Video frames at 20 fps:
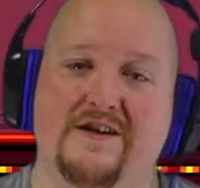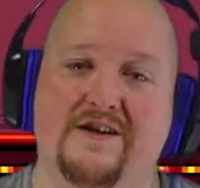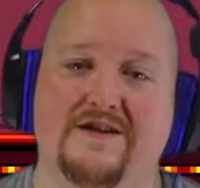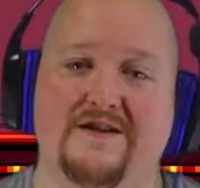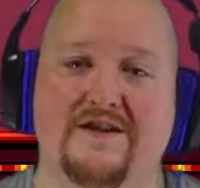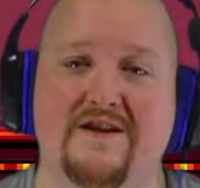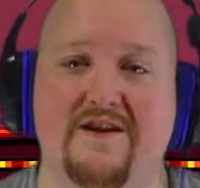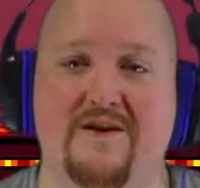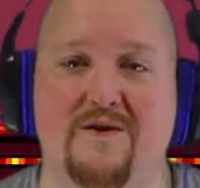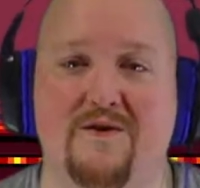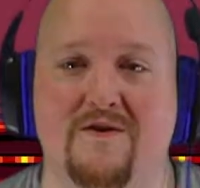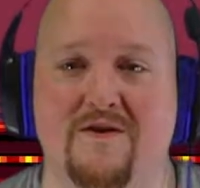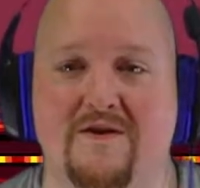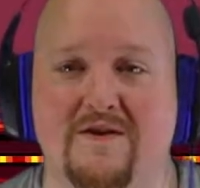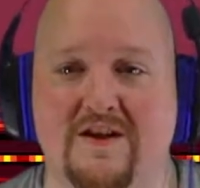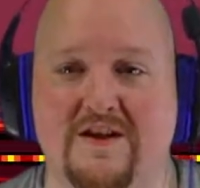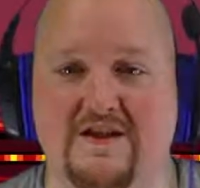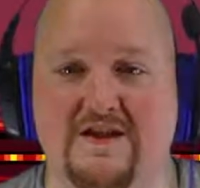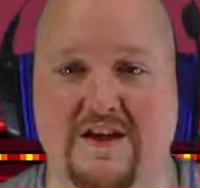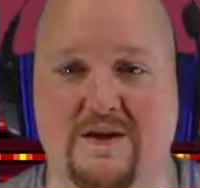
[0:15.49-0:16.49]
So,
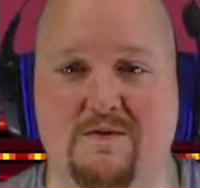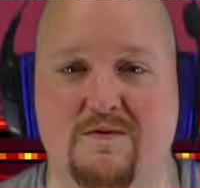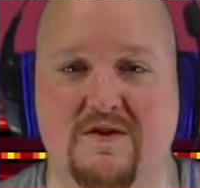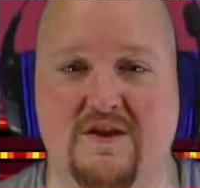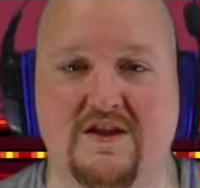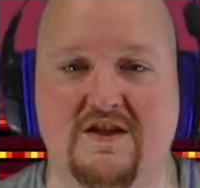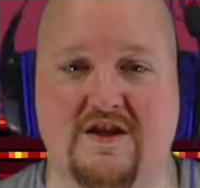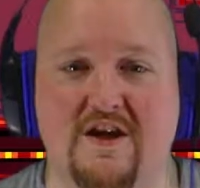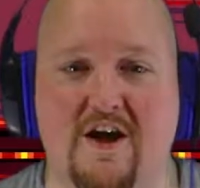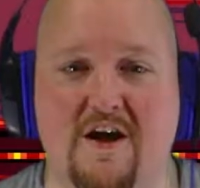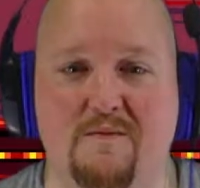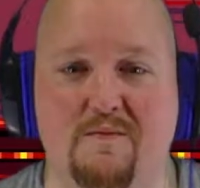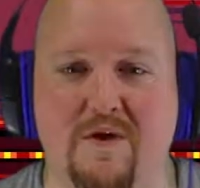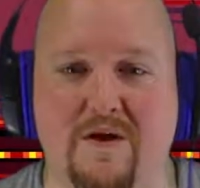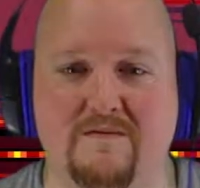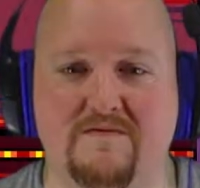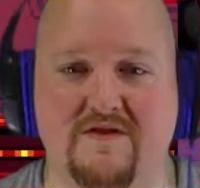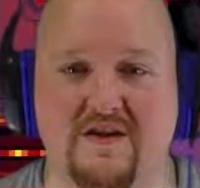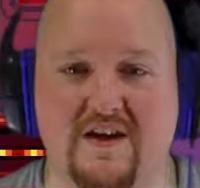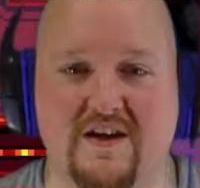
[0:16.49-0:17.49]
let's see where these
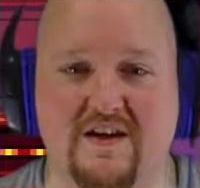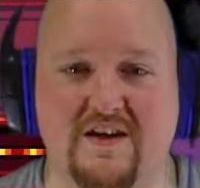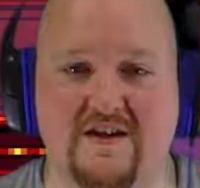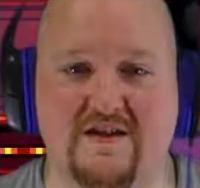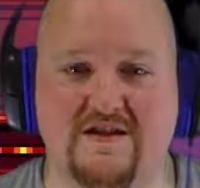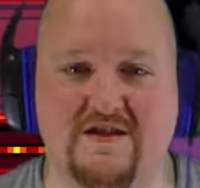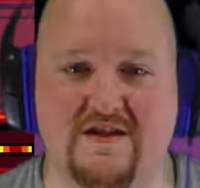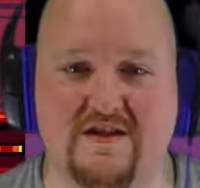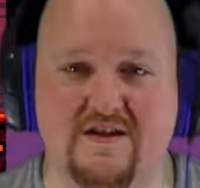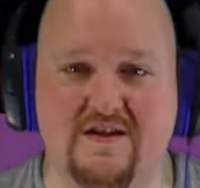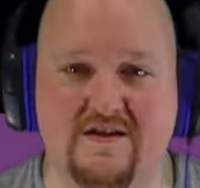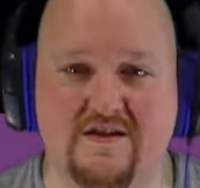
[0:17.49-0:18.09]
cobwebs lead us.